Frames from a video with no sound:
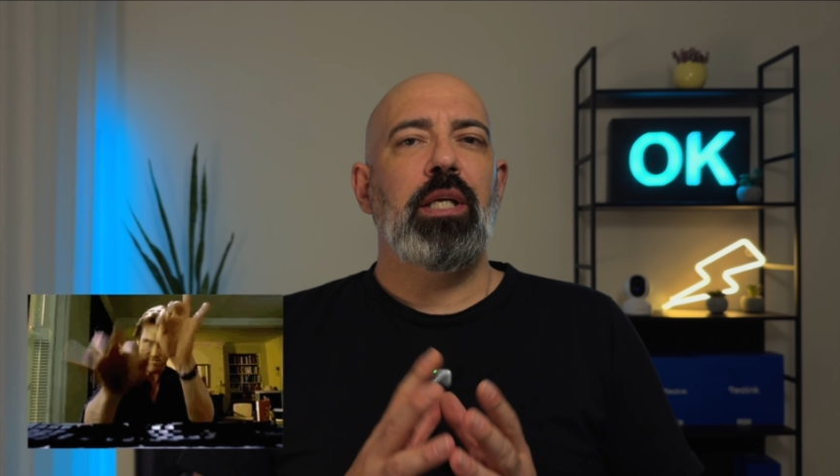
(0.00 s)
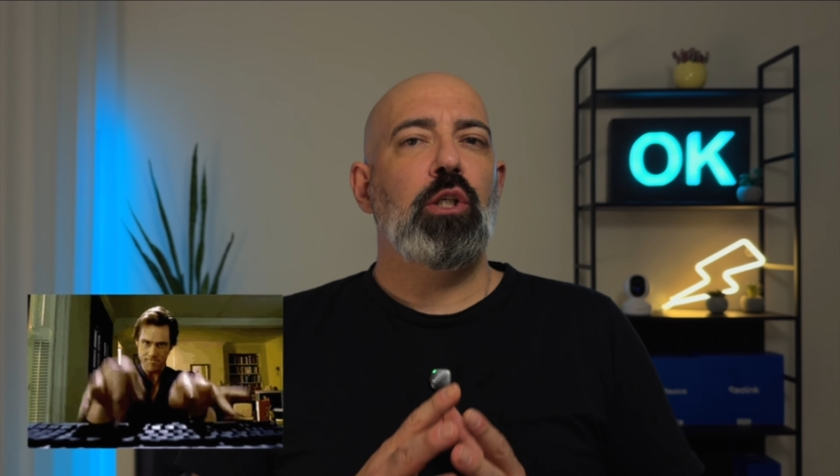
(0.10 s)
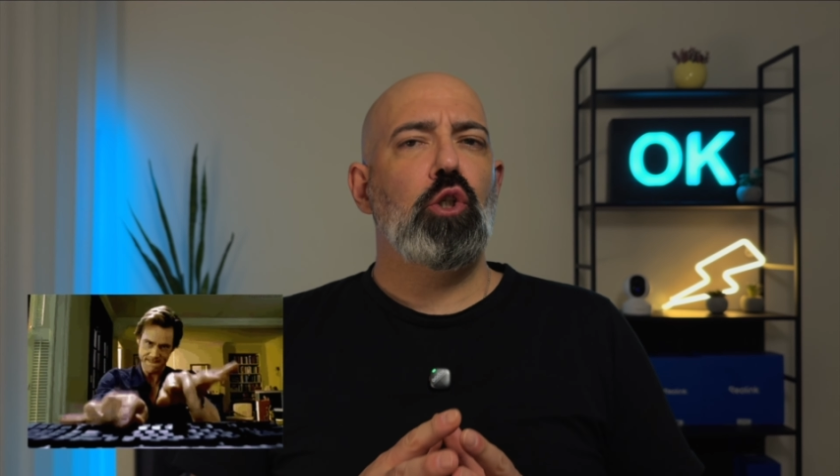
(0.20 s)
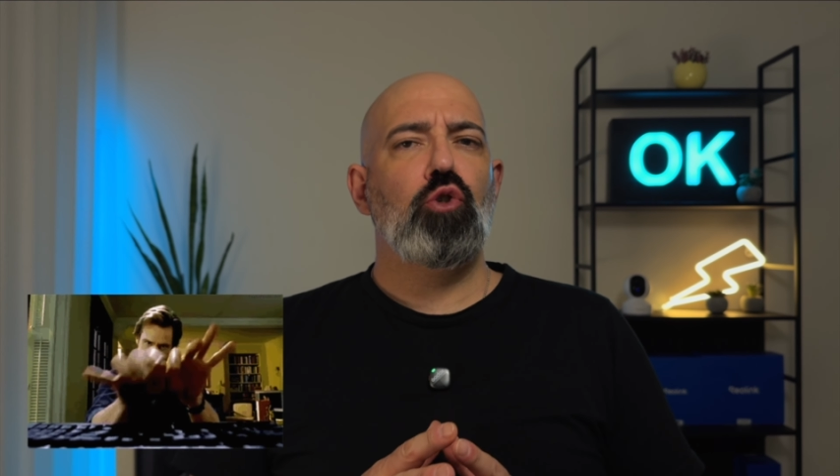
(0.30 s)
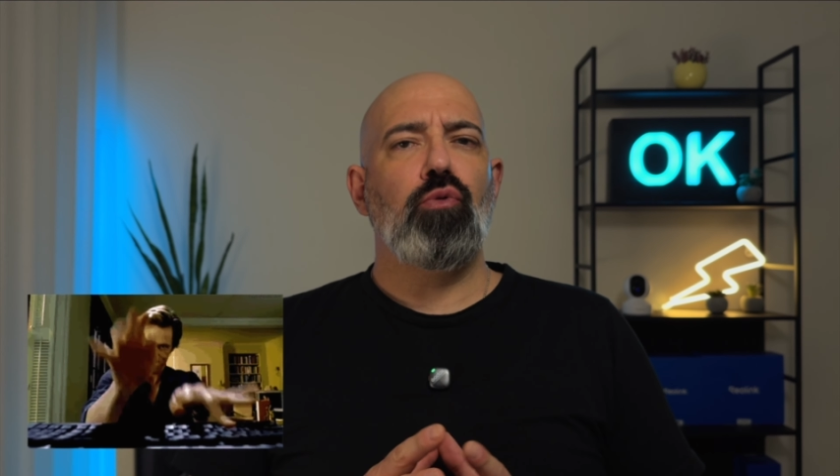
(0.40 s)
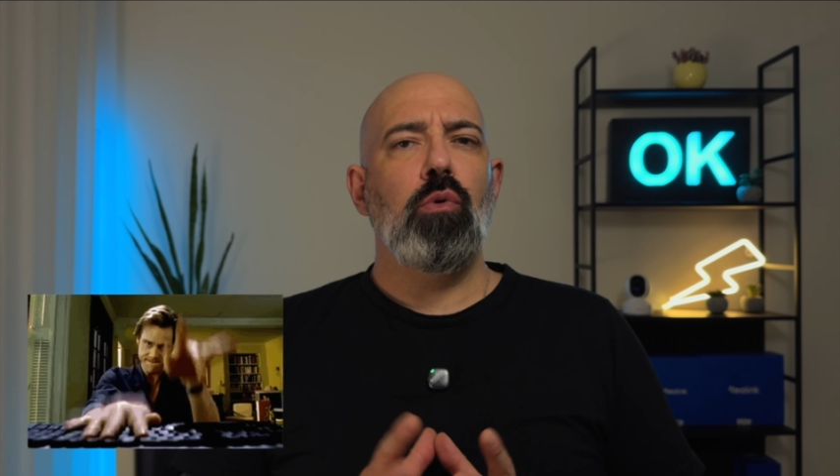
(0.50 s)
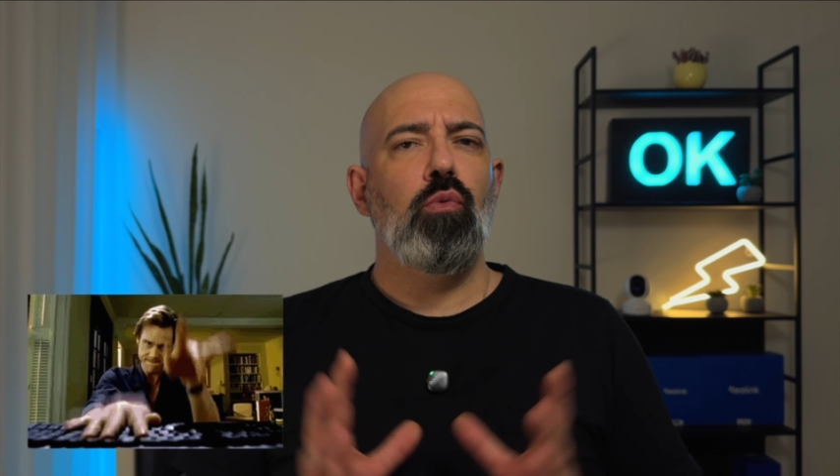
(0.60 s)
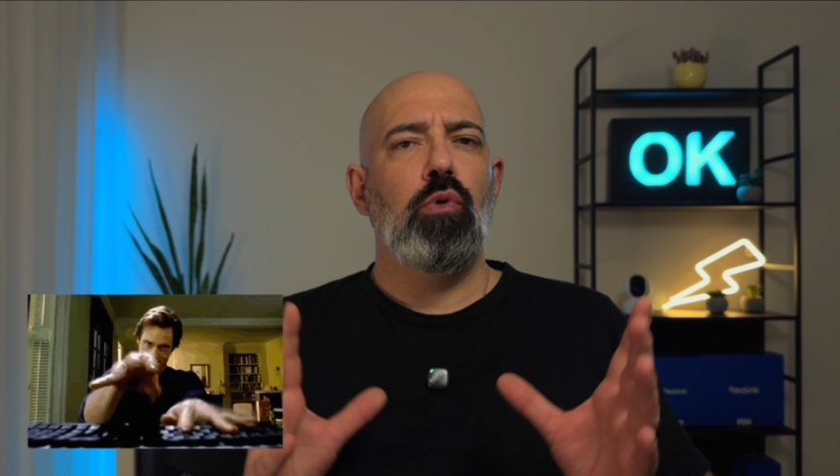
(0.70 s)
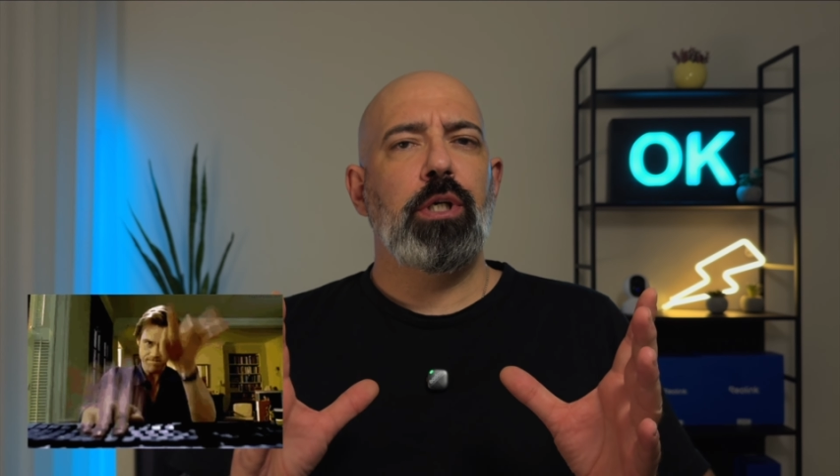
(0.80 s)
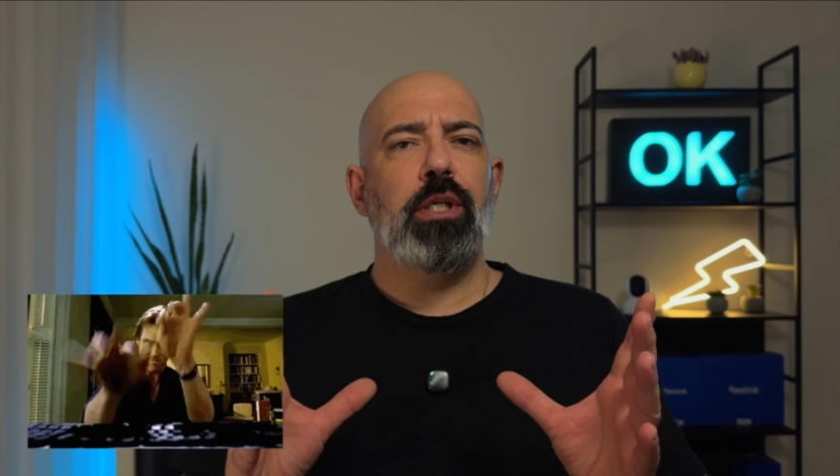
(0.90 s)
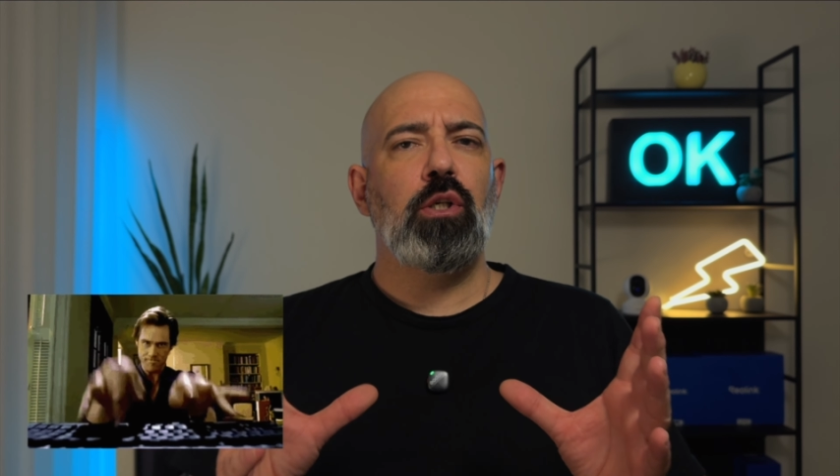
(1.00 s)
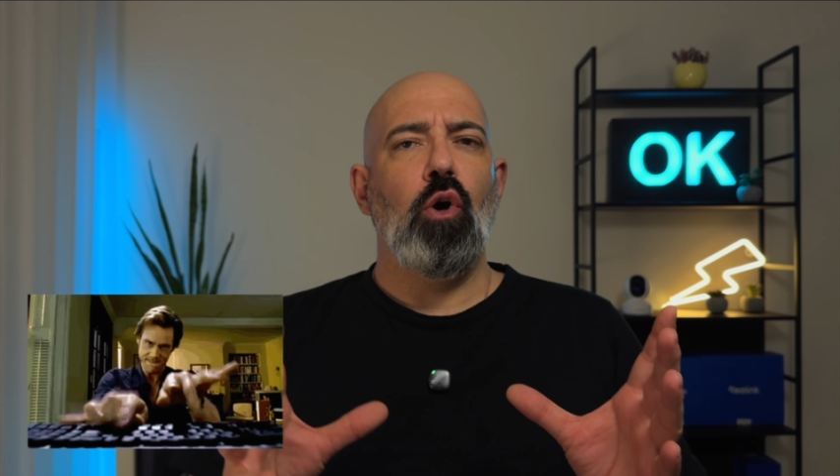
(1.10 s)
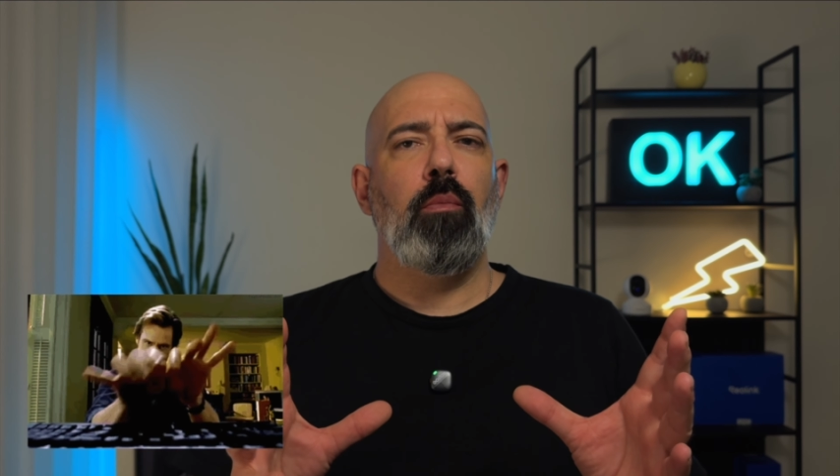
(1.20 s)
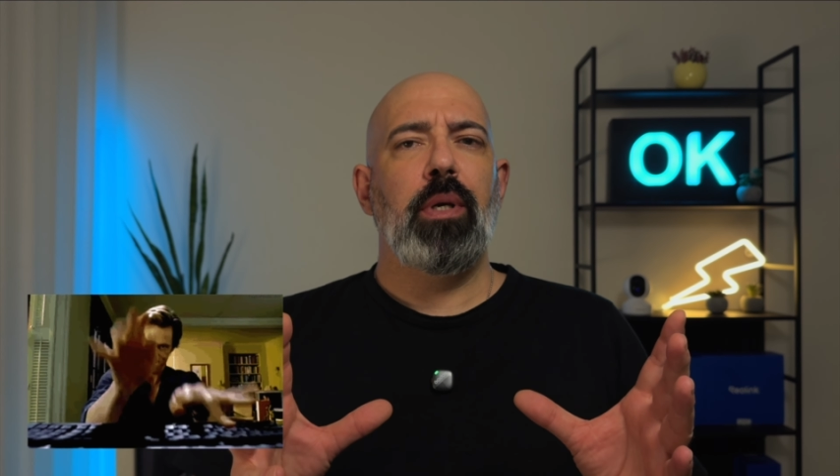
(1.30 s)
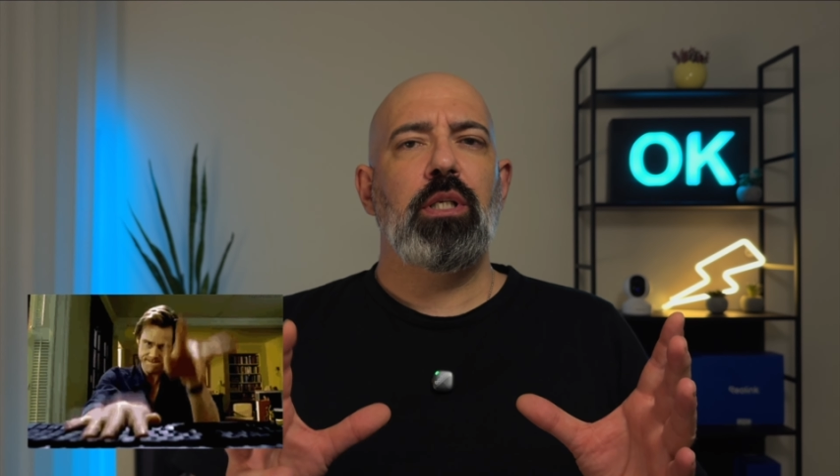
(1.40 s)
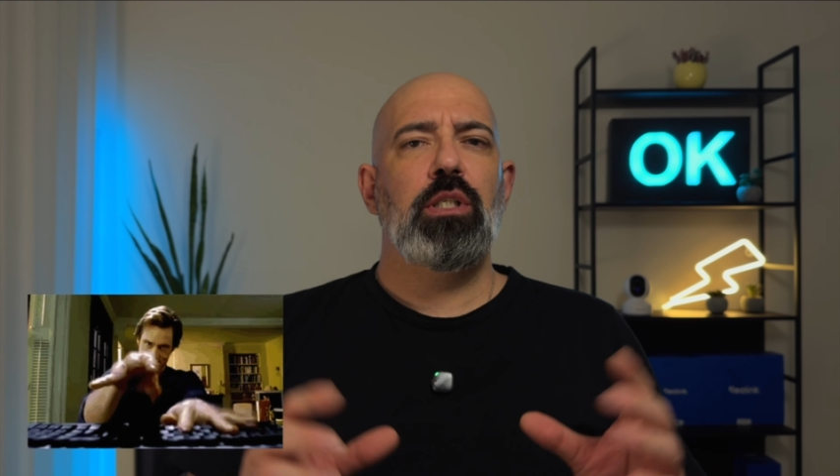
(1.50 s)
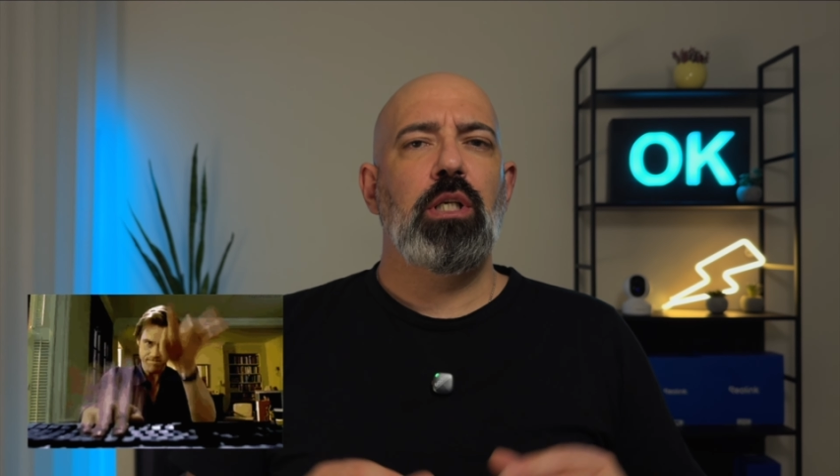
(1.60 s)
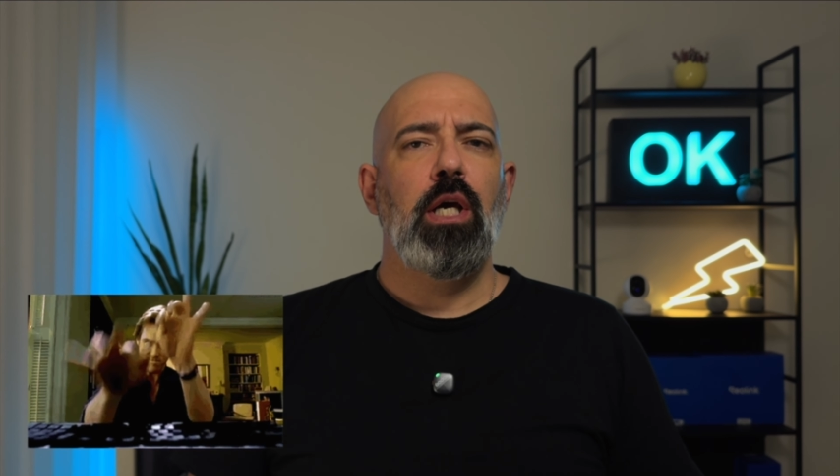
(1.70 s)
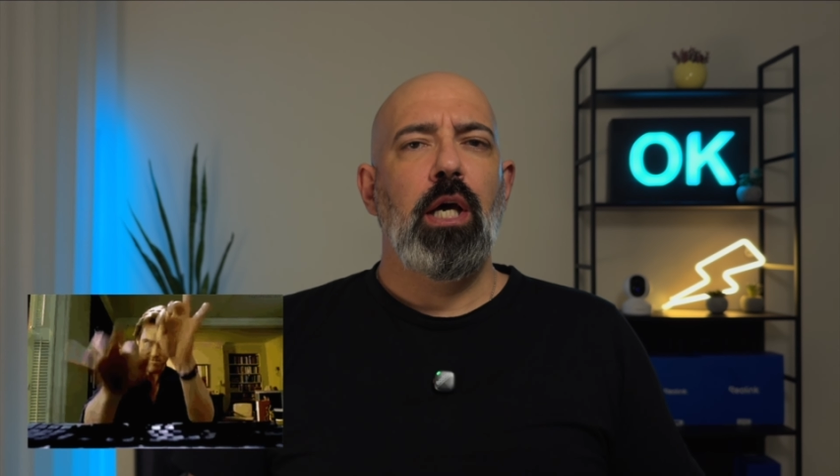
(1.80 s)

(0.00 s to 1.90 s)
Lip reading: a strong worded comment